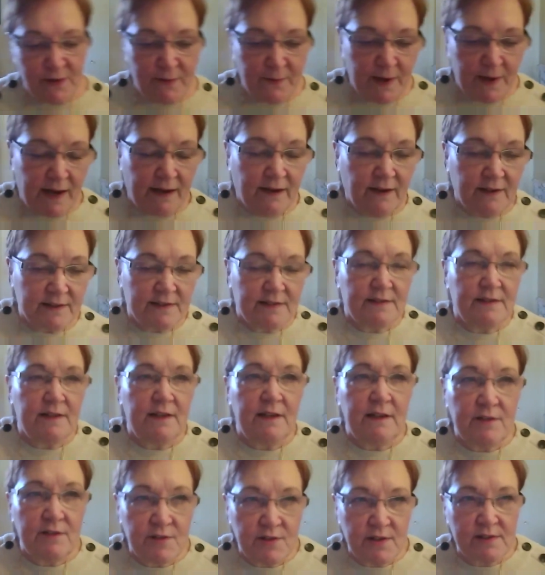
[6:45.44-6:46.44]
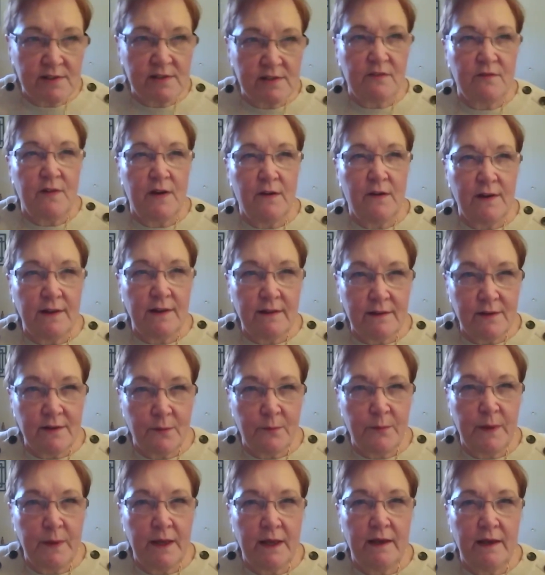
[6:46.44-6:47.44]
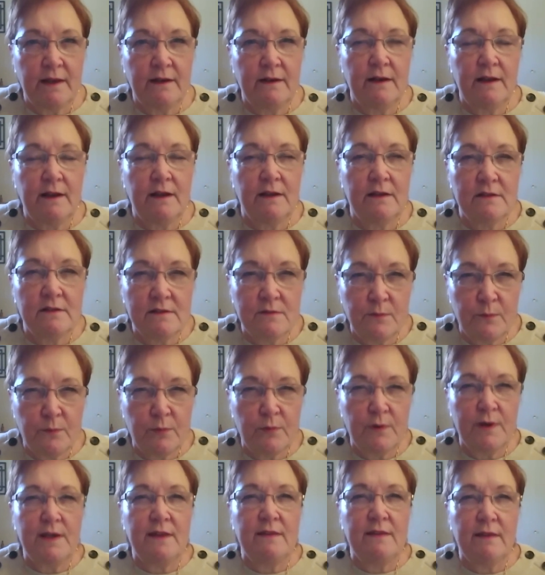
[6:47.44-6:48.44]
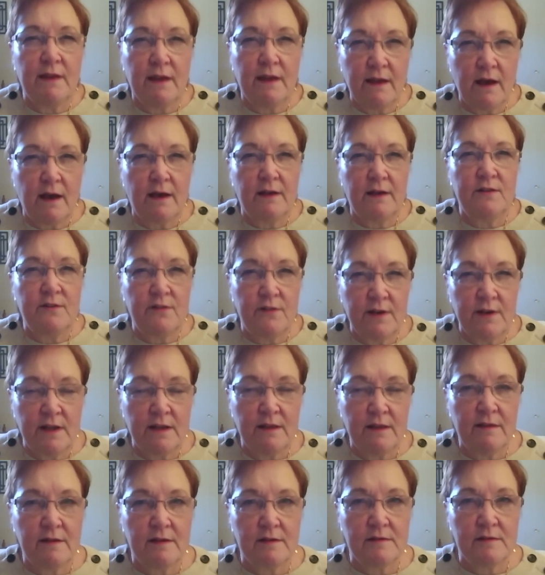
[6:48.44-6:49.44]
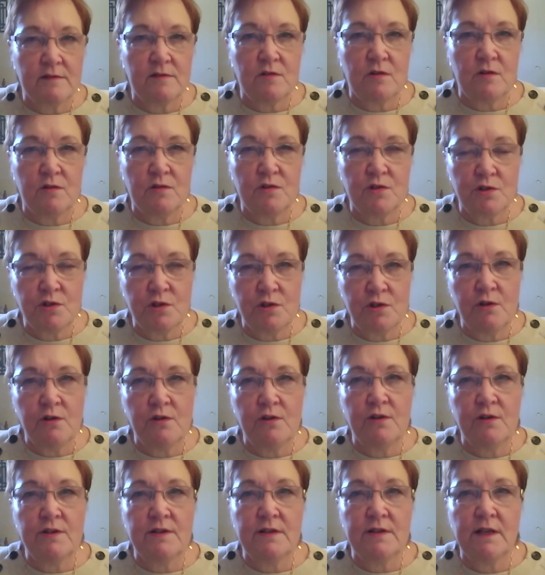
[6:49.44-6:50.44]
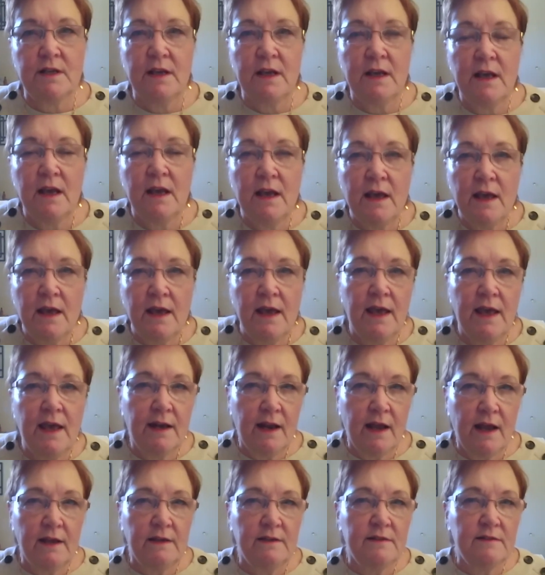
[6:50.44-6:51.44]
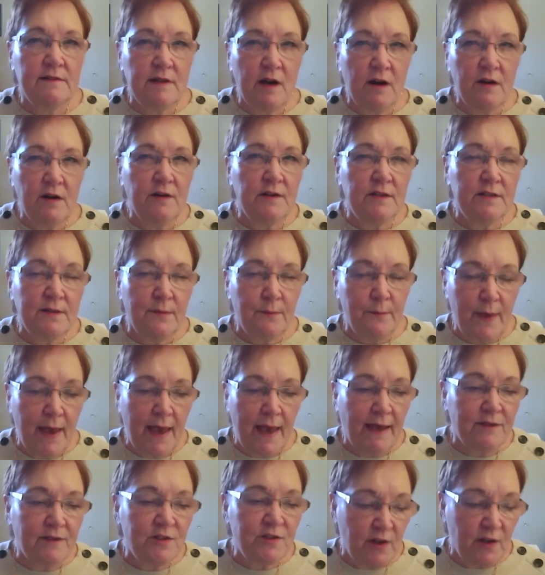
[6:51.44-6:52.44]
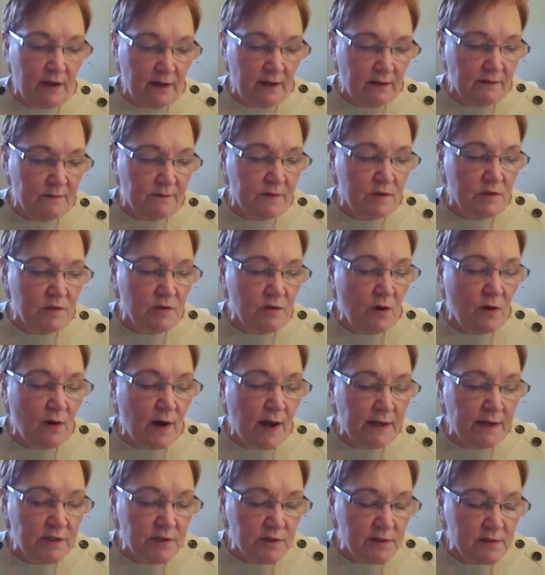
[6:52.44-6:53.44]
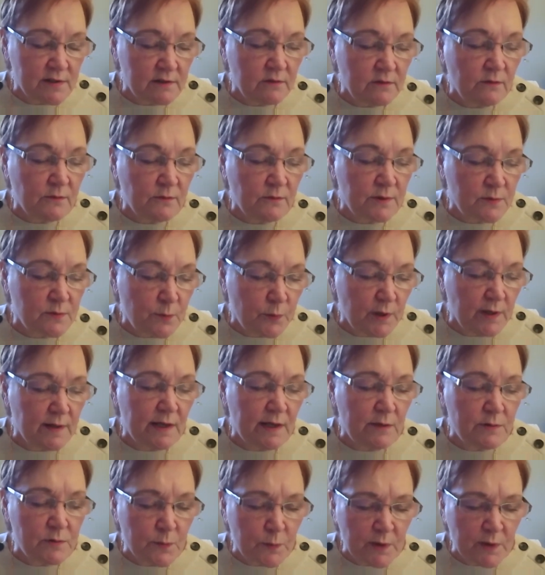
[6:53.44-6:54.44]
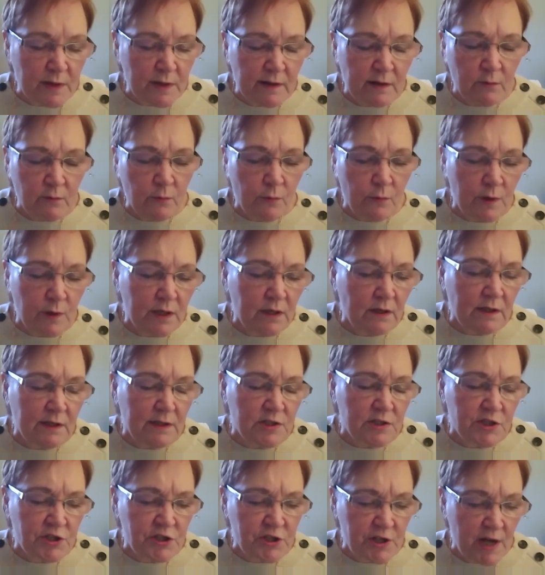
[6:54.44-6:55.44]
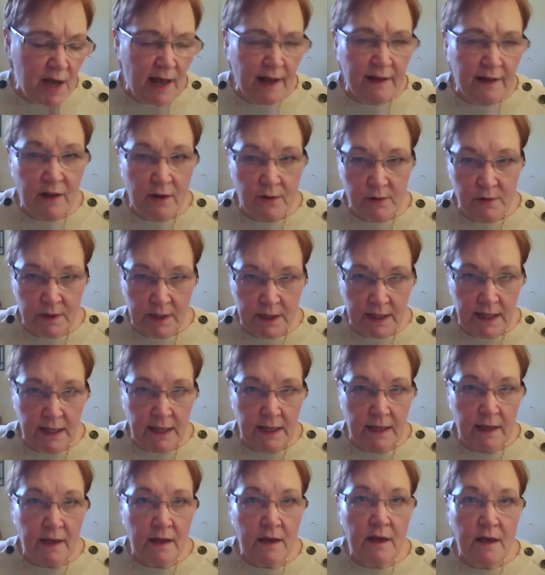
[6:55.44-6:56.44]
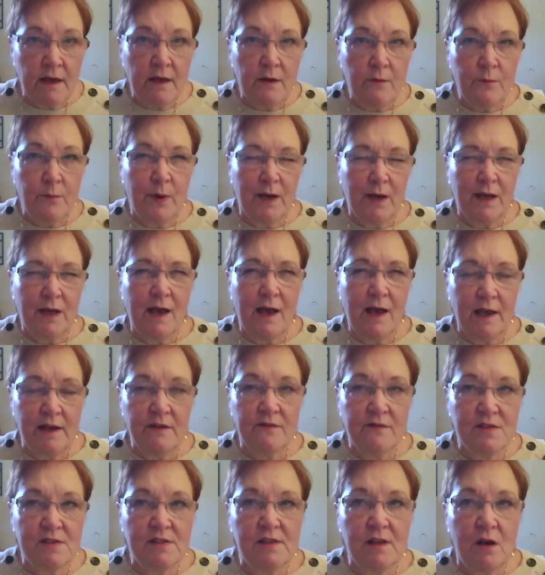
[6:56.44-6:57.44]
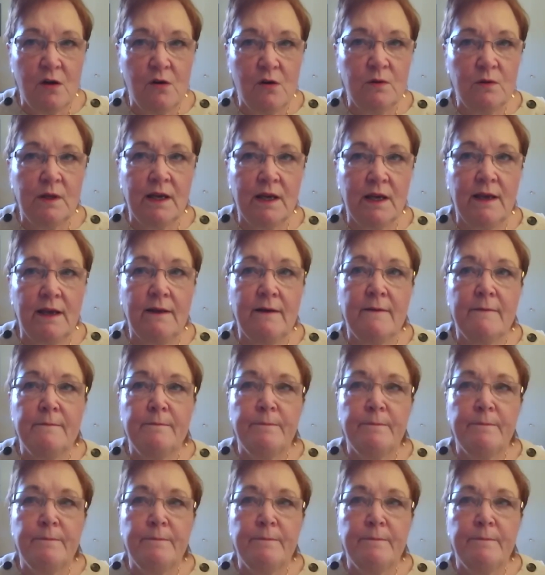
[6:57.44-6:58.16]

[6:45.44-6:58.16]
him and I could see just a very little bit his breathing underneath his shirt, and I started to match it. So I just was breathing. He was breathing really shallowly, but kind of slowly.